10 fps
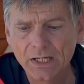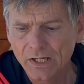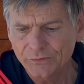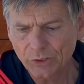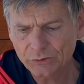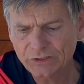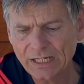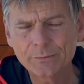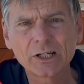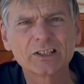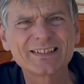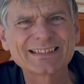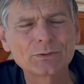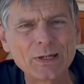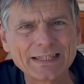So today we're going to
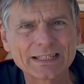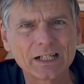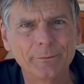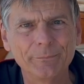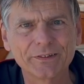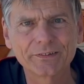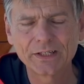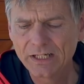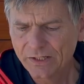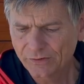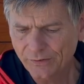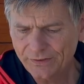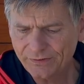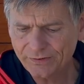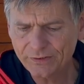swing the compass. So
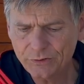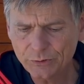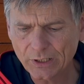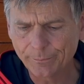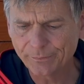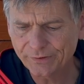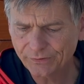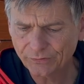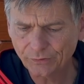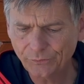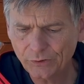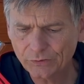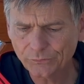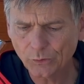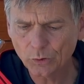this is a new compass. So first
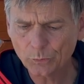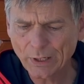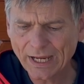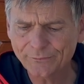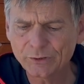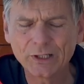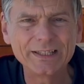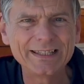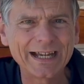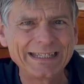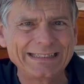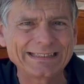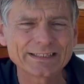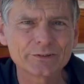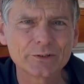of all, we have to align
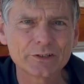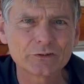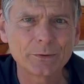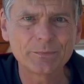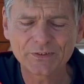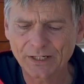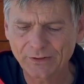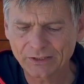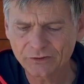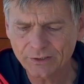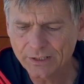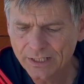it to the ship's direction.